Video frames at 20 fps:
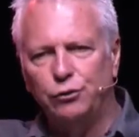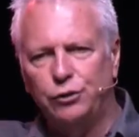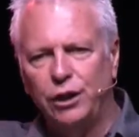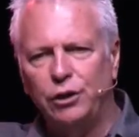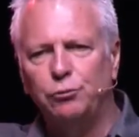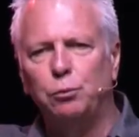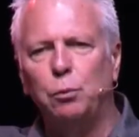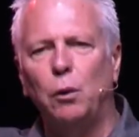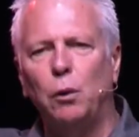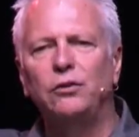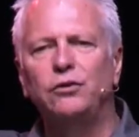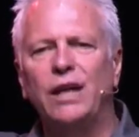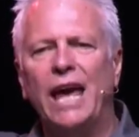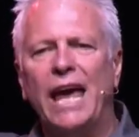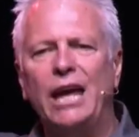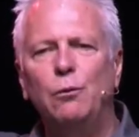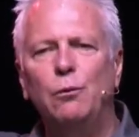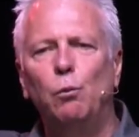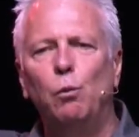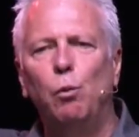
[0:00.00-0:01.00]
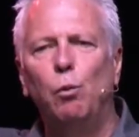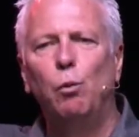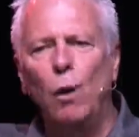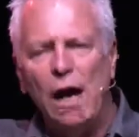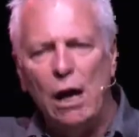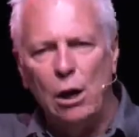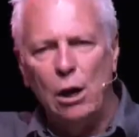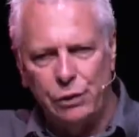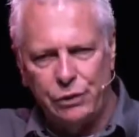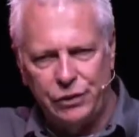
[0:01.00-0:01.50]
This was a
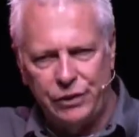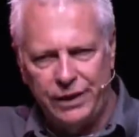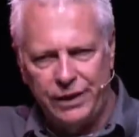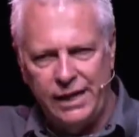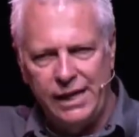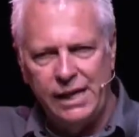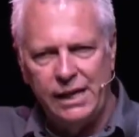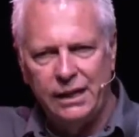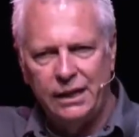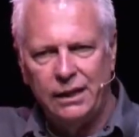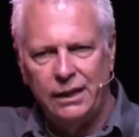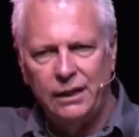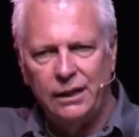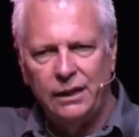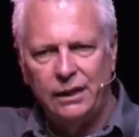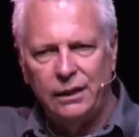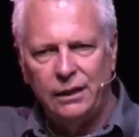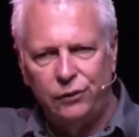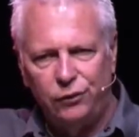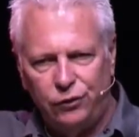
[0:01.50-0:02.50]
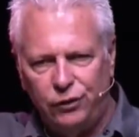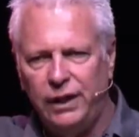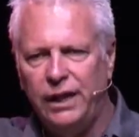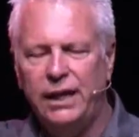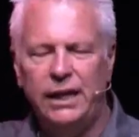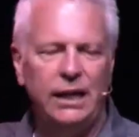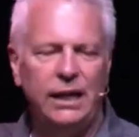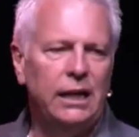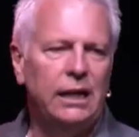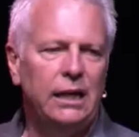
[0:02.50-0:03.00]
wealthy
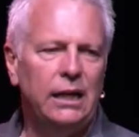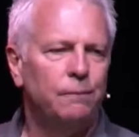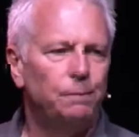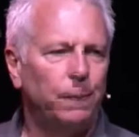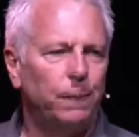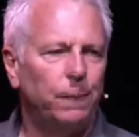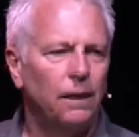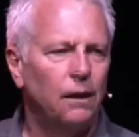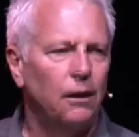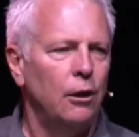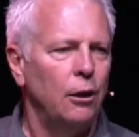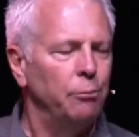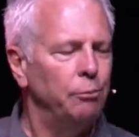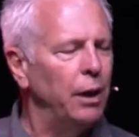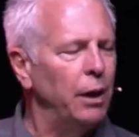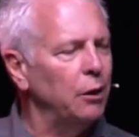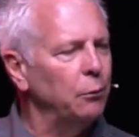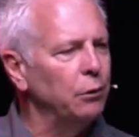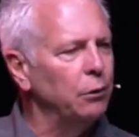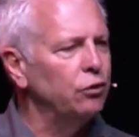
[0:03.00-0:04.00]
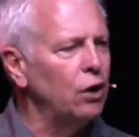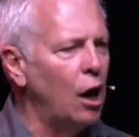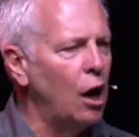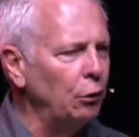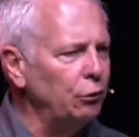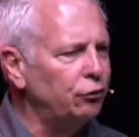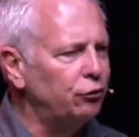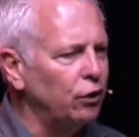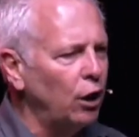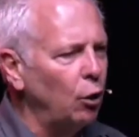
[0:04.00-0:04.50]
city, but it was
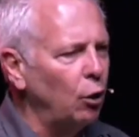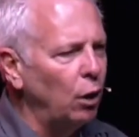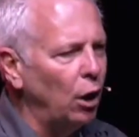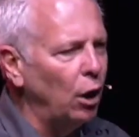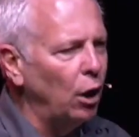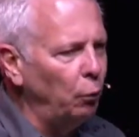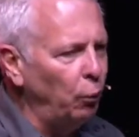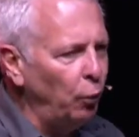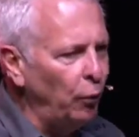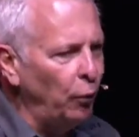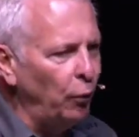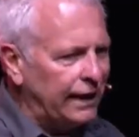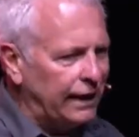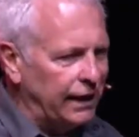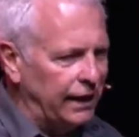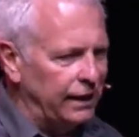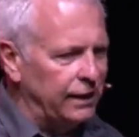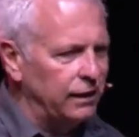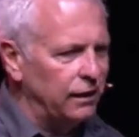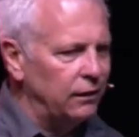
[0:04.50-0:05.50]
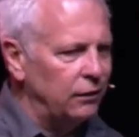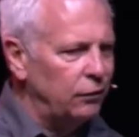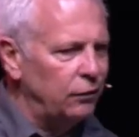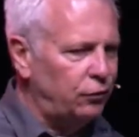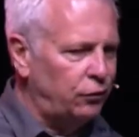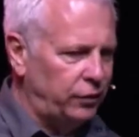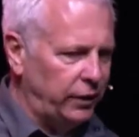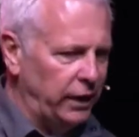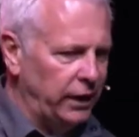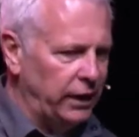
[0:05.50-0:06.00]
also a wicked
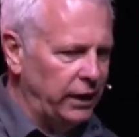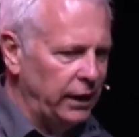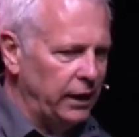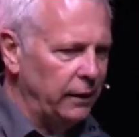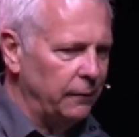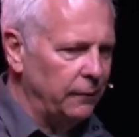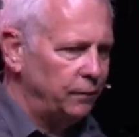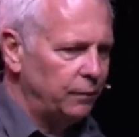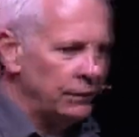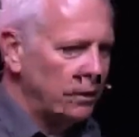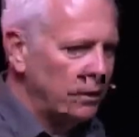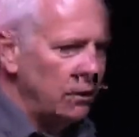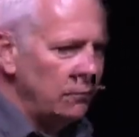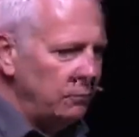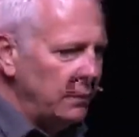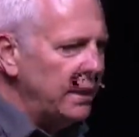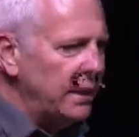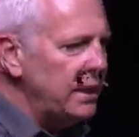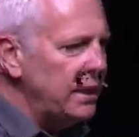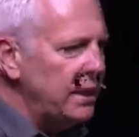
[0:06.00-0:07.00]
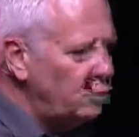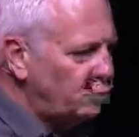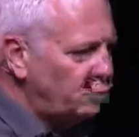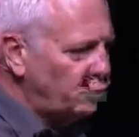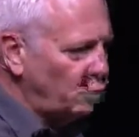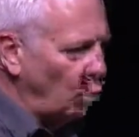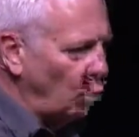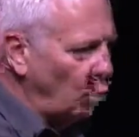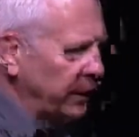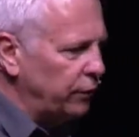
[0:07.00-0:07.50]
city. Many
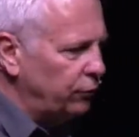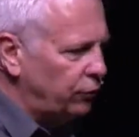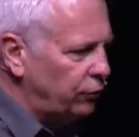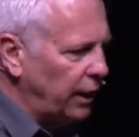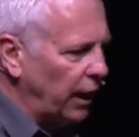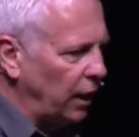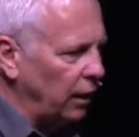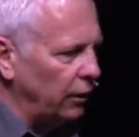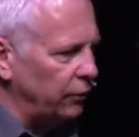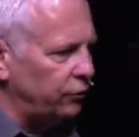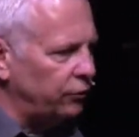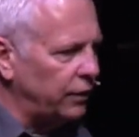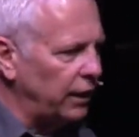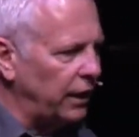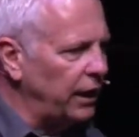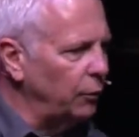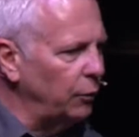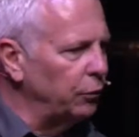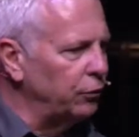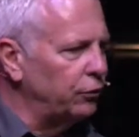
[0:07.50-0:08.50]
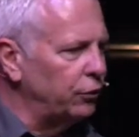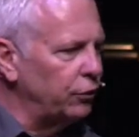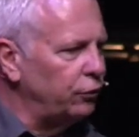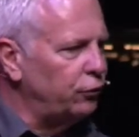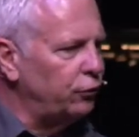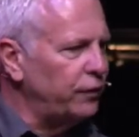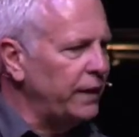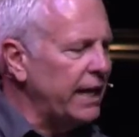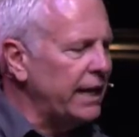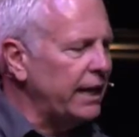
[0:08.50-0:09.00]
historians tell us that it was the
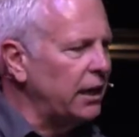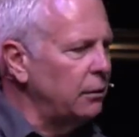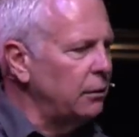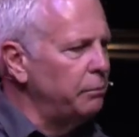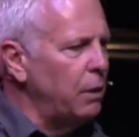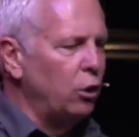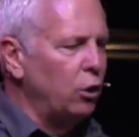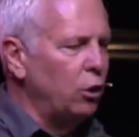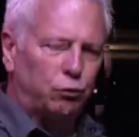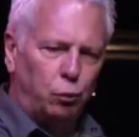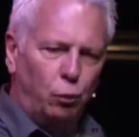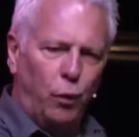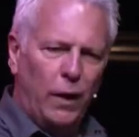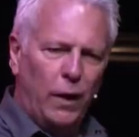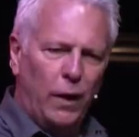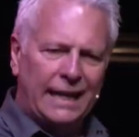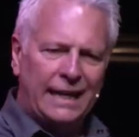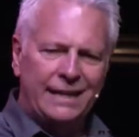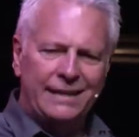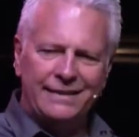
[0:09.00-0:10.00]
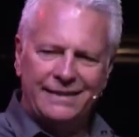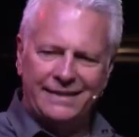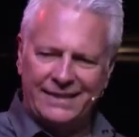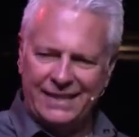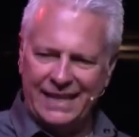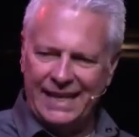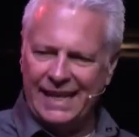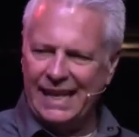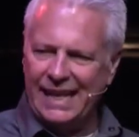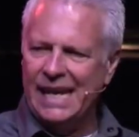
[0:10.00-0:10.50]
second most wicked
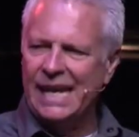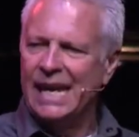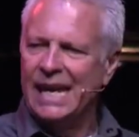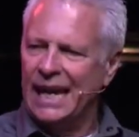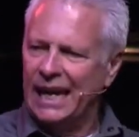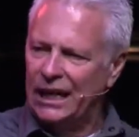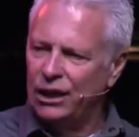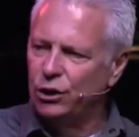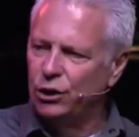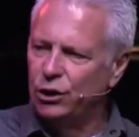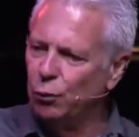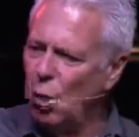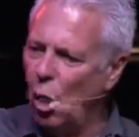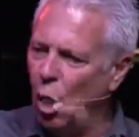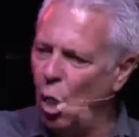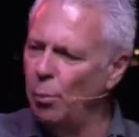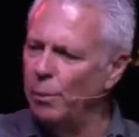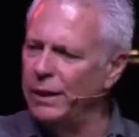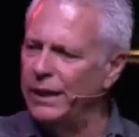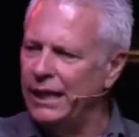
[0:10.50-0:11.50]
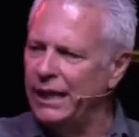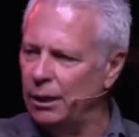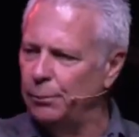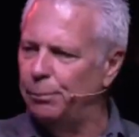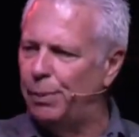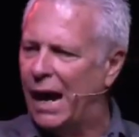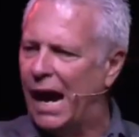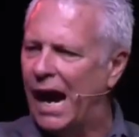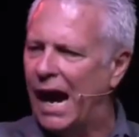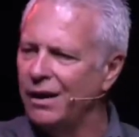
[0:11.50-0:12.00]
city in the Roman
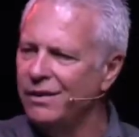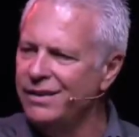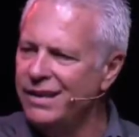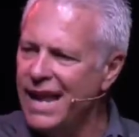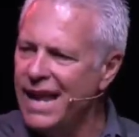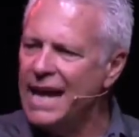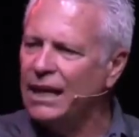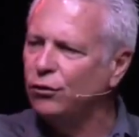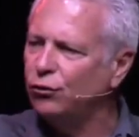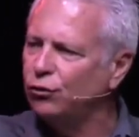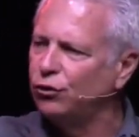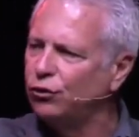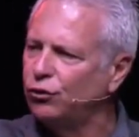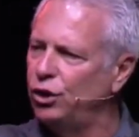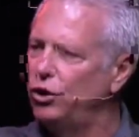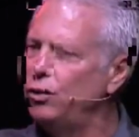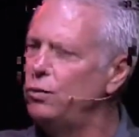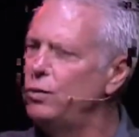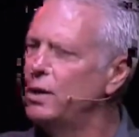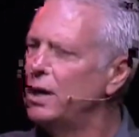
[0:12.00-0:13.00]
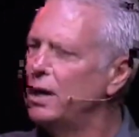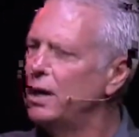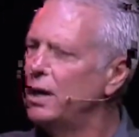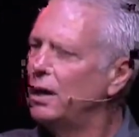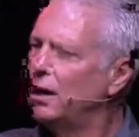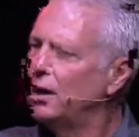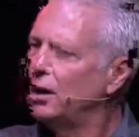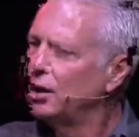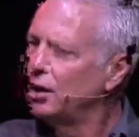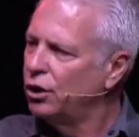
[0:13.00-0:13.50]
Empire next to
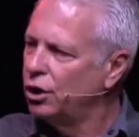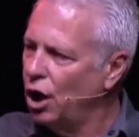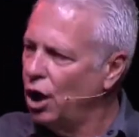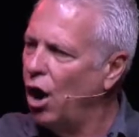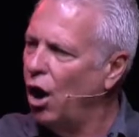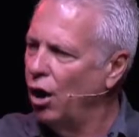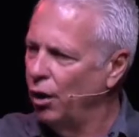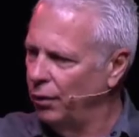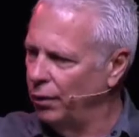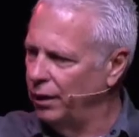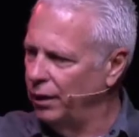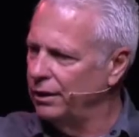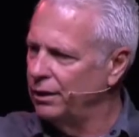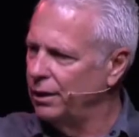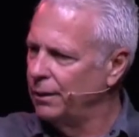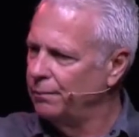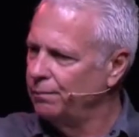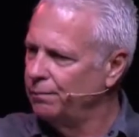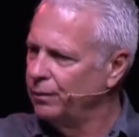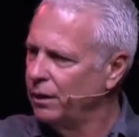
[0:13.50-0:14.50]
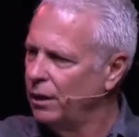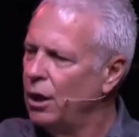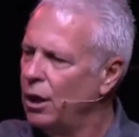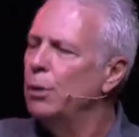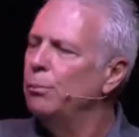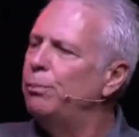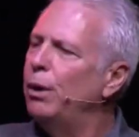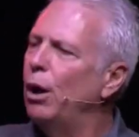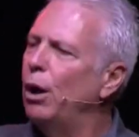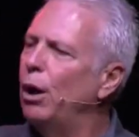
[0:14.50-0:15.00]
Corinth.
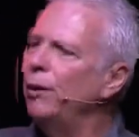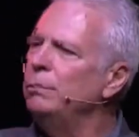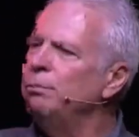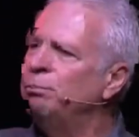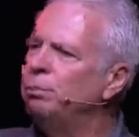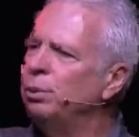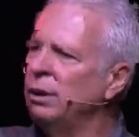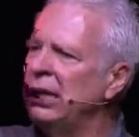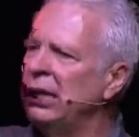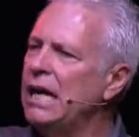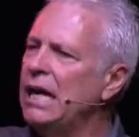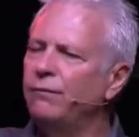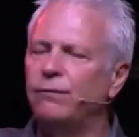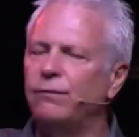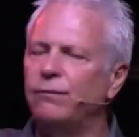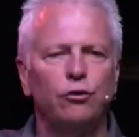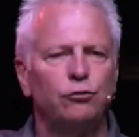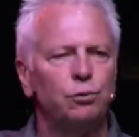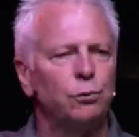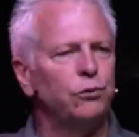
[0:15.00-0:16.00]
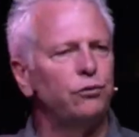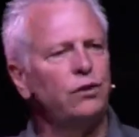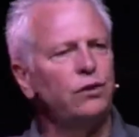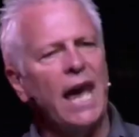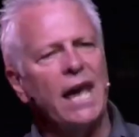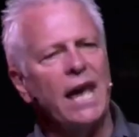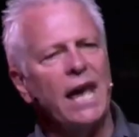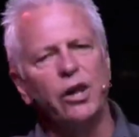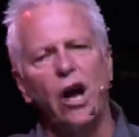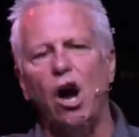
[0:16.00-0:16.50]
But when believers were
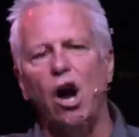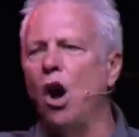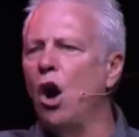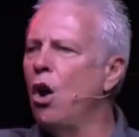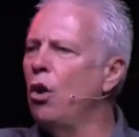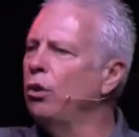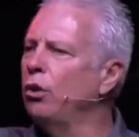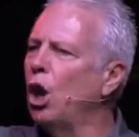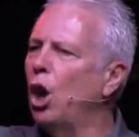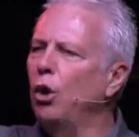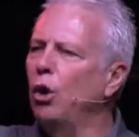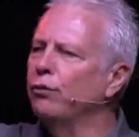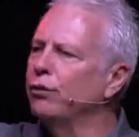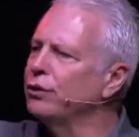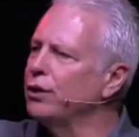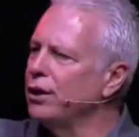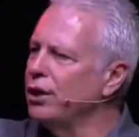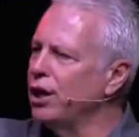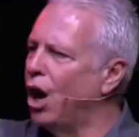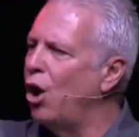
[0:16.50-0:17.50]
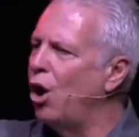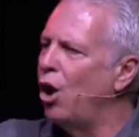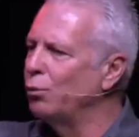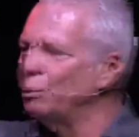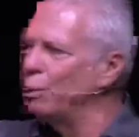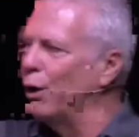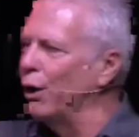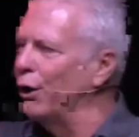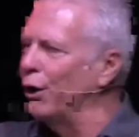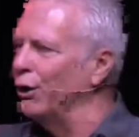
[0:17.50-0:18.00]
scattered all over the known
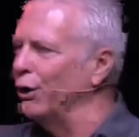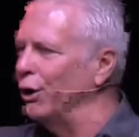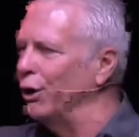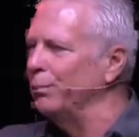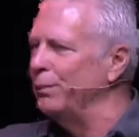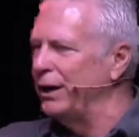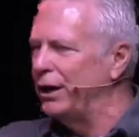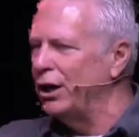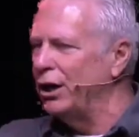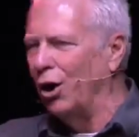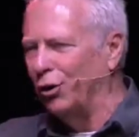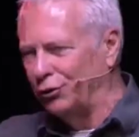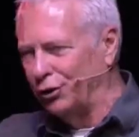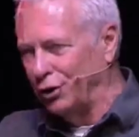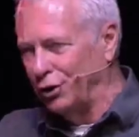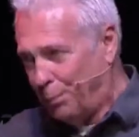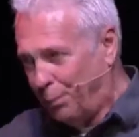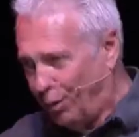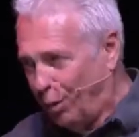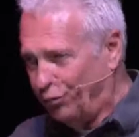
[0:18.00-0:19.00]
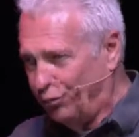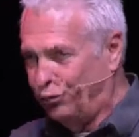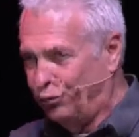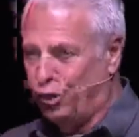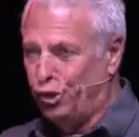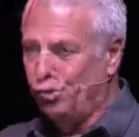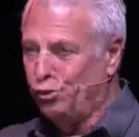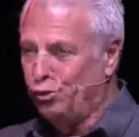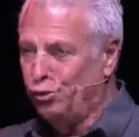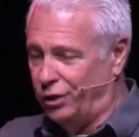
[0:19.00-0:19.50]
world because of the
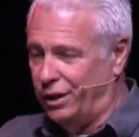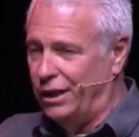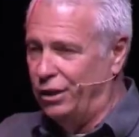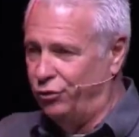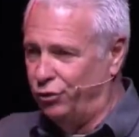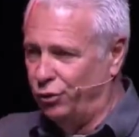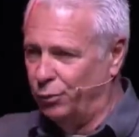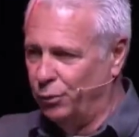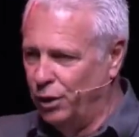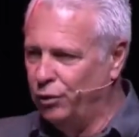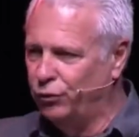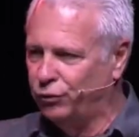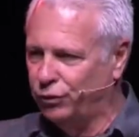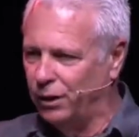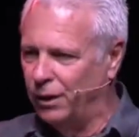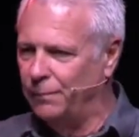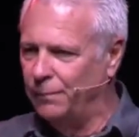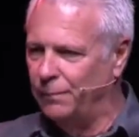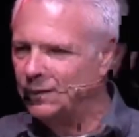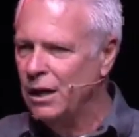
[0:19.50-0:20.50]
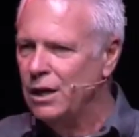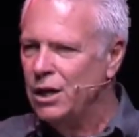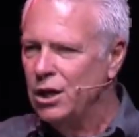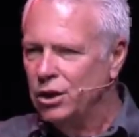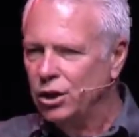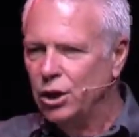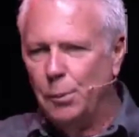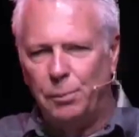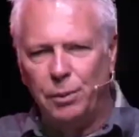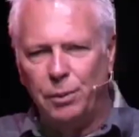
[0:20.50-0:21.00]
persecution in Jerusalem,
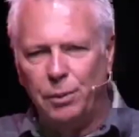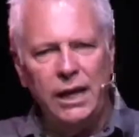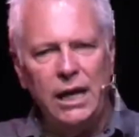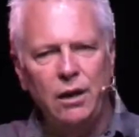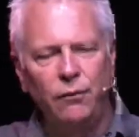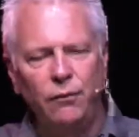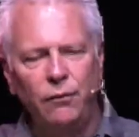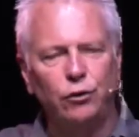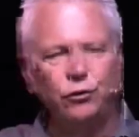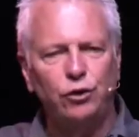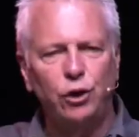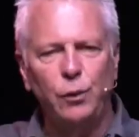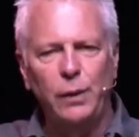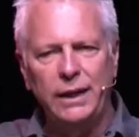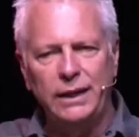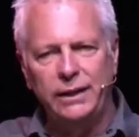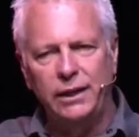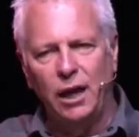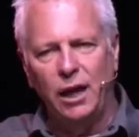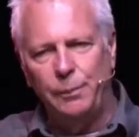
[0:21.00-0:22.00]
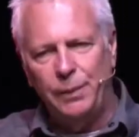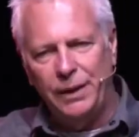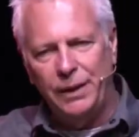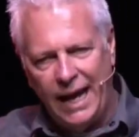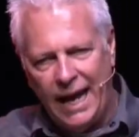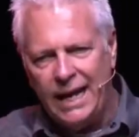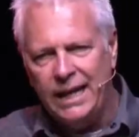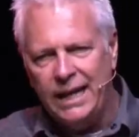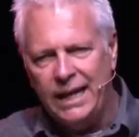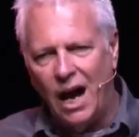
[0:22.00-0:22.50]
the believers who ended up in
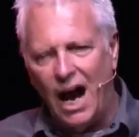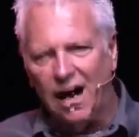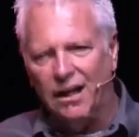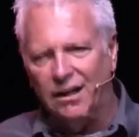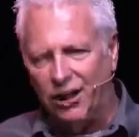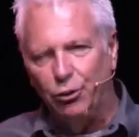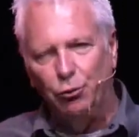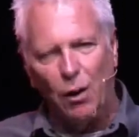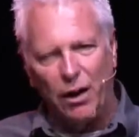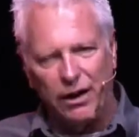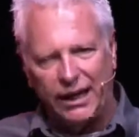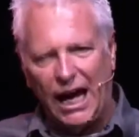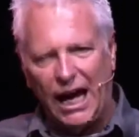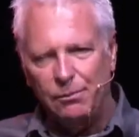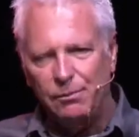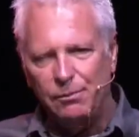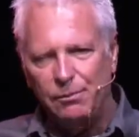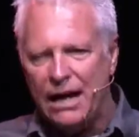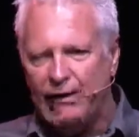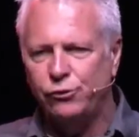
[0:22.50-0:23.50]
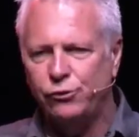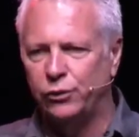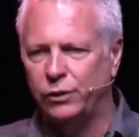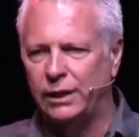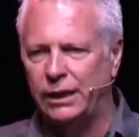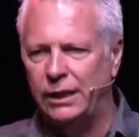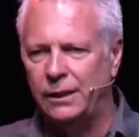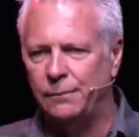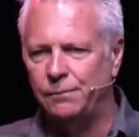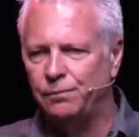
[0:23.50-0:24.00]
Antioch did what came
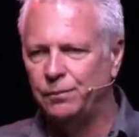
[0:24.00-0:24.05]
naturally.